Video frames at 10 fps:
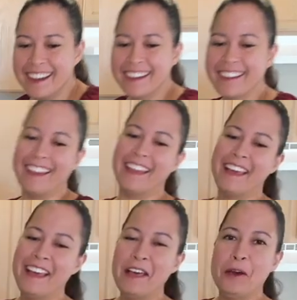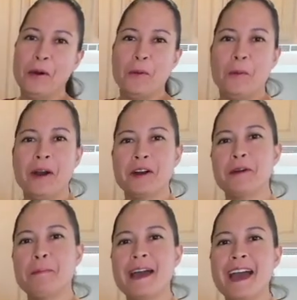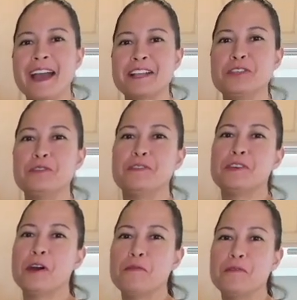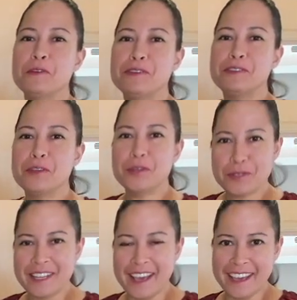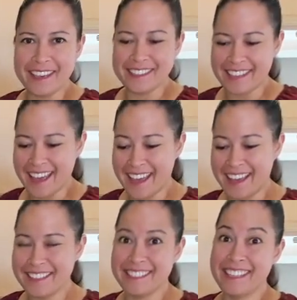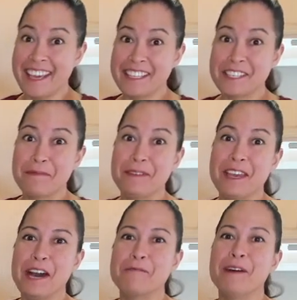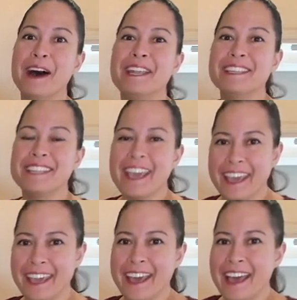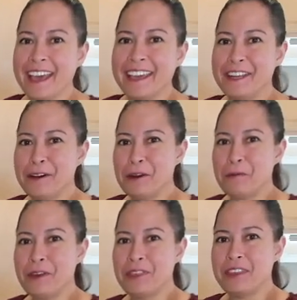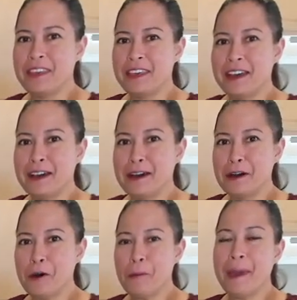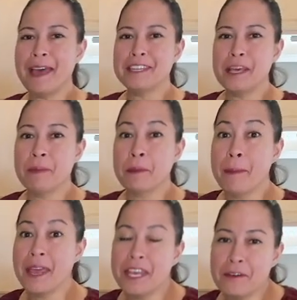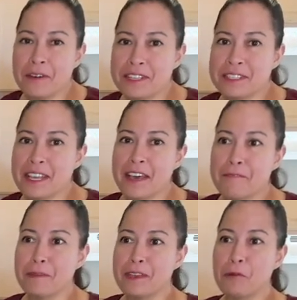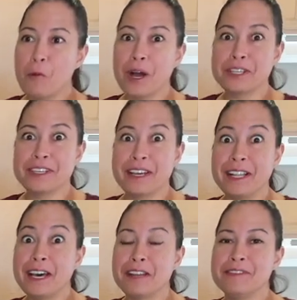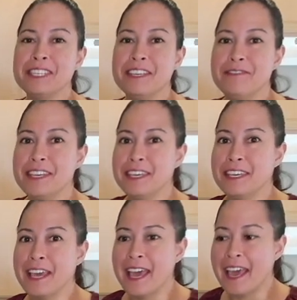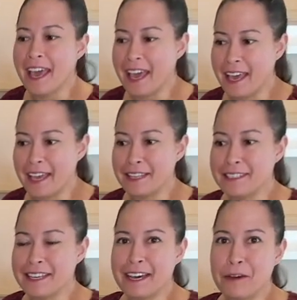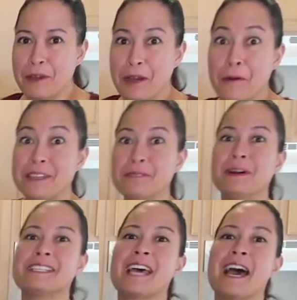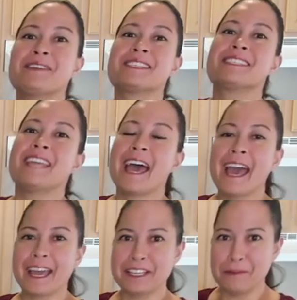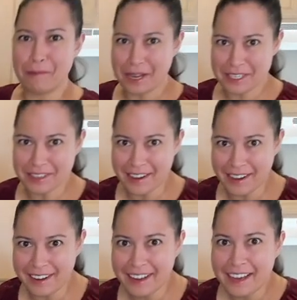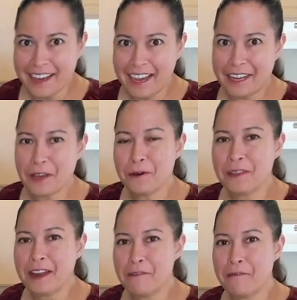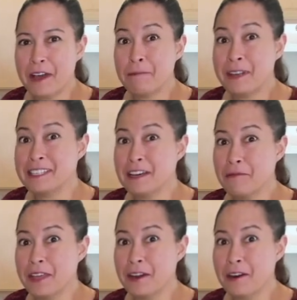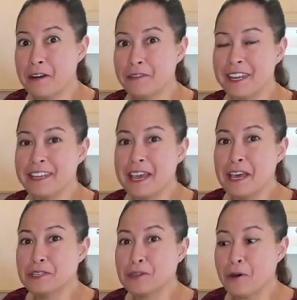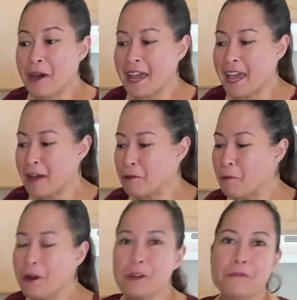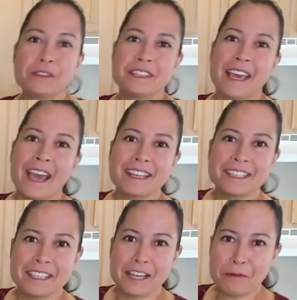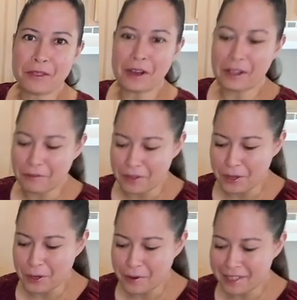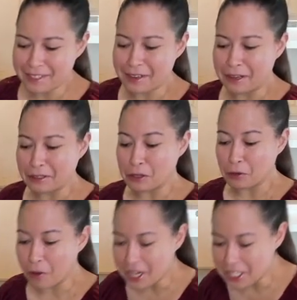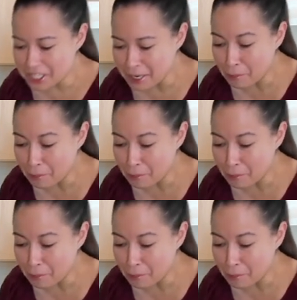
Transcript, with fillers: okay. Welcome back to Toe Food Tuesdays, and today's gonna be a fun day. You know, with the uh, whole pandemic, many of us have been watching a lot of TV, and uh, we always want to have a snack to munch on. I know that I find myself there often, so I have a wonderful snack to share with all of you. It's called Crunchy